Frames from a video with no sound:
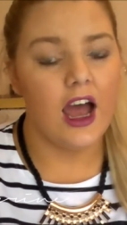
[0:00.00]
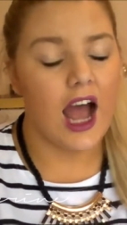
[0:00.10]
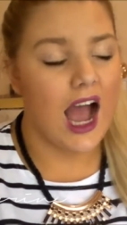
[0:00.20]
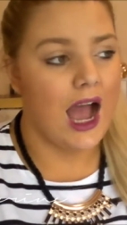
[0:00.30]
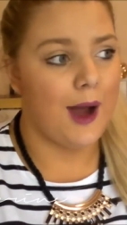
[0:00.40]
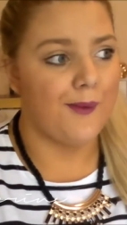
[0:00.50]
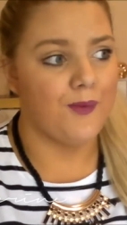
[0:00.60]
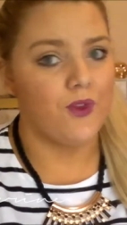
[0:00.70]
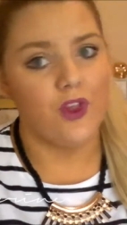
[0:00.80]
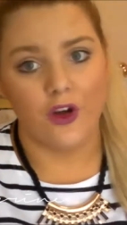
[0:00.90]

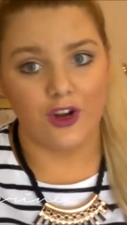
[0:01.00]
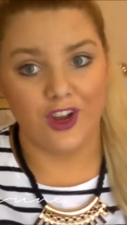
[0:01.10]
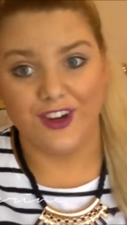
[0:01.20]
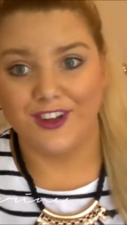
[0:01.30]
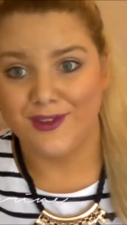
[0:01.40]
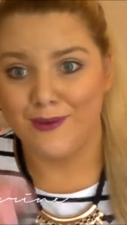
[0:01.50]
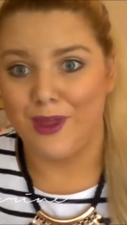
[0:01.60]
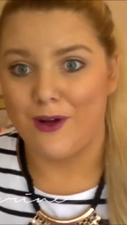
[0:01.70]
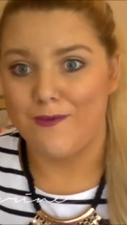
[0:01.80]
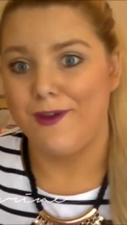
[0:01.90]
Curtis from
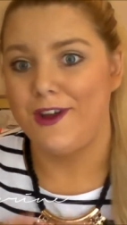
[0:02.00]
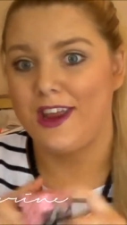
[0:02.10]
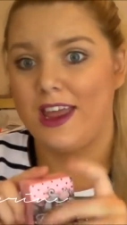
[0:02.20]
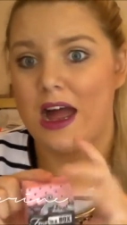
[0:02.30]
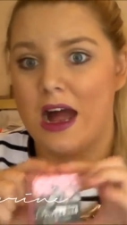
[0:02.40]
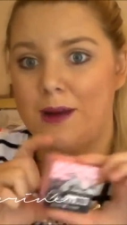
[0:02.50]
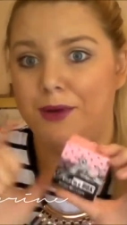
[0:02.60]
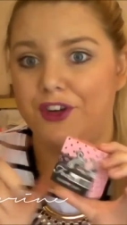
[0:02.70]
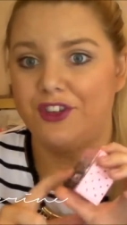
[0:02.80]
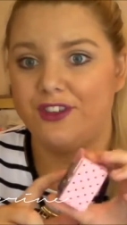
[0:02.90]
Lauren Beauty
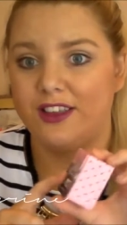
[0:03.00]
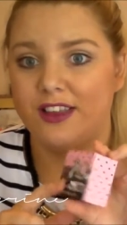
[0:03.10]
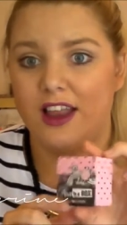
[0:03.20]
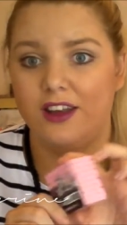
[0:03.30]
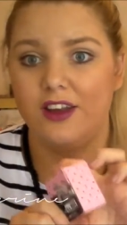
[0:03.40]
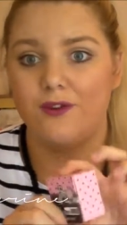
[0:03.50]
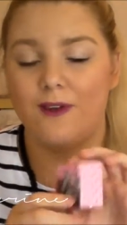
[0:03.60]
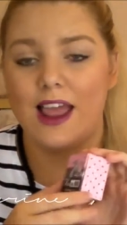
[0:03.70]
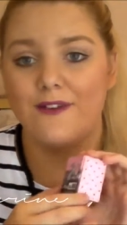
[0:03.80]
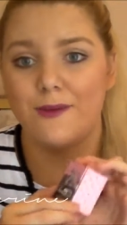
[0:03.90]
purchase this and
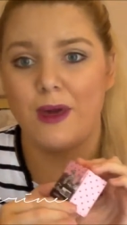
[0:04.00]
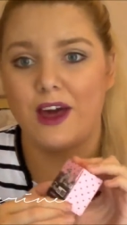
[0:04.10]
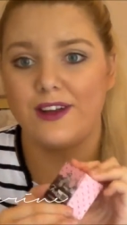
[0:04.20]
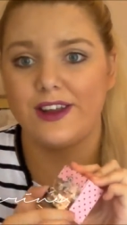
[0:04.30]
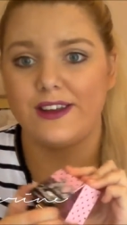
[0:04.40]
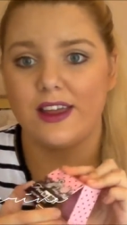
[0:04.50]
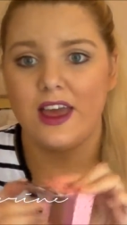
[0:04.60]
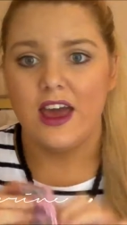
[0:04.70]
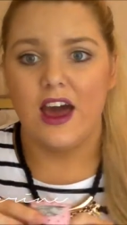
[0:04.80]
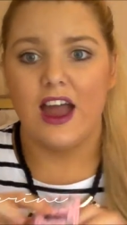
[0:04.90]
rave about it.
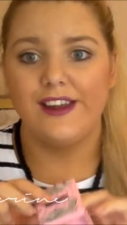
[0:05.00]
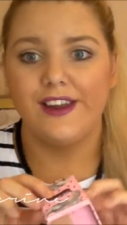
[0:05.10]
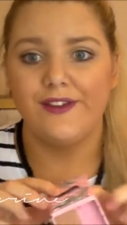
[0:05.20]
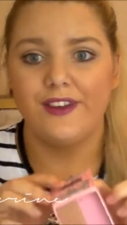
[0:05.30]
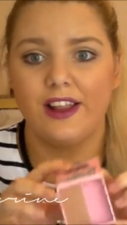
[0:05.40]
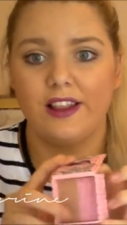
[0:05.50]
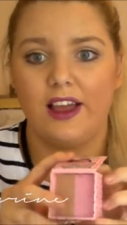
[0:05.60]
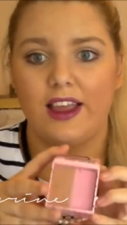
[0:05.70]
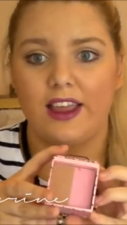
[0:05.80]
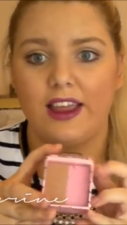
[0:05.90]
I definitely
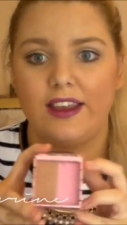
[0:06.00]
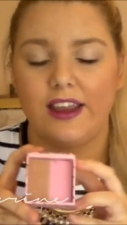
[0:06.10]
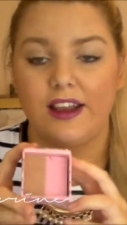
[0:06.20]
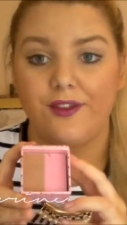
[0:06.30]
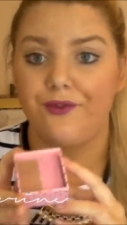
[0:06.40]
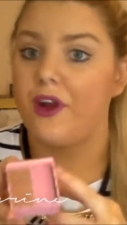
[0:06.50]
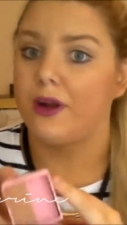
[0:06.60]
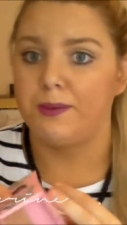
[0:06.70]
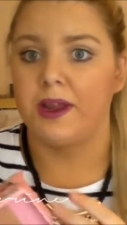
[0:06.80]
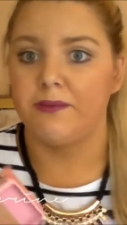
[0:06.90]
like it. It is
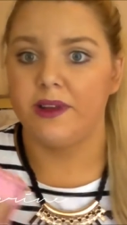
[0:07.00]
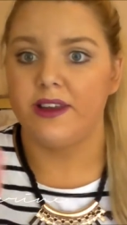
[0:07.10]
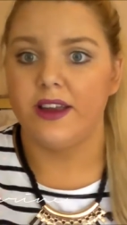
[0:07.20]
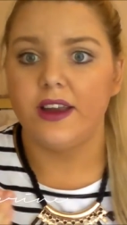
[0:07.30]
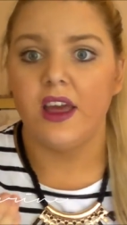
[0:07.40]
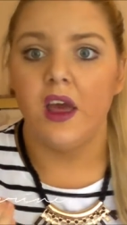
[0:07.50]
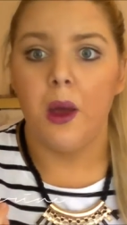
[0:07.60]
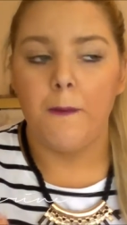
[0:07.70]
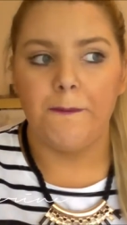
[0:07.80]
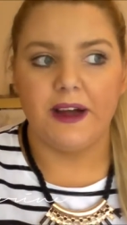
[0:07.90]
very pigmented,
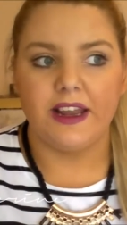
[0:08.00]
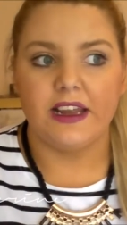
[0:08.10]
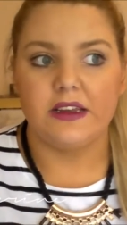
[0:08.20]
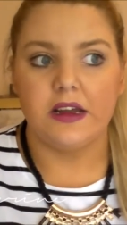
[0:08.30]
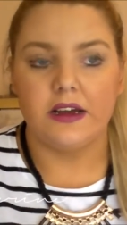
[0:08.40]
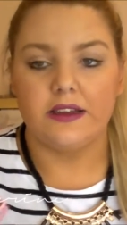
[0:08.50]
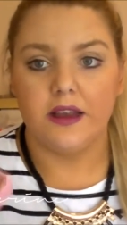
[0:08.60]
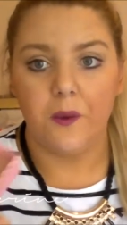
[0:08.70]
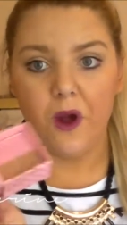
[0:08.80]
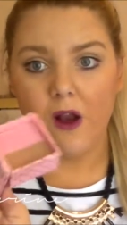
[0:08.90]
but it does
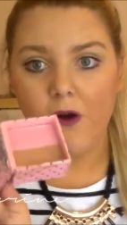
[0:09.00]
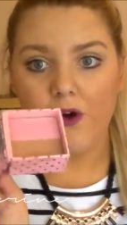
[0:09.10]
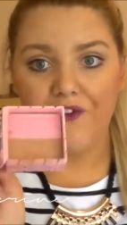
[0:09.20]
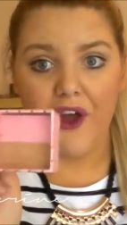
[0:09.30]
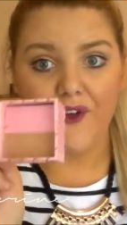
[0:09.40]
wear off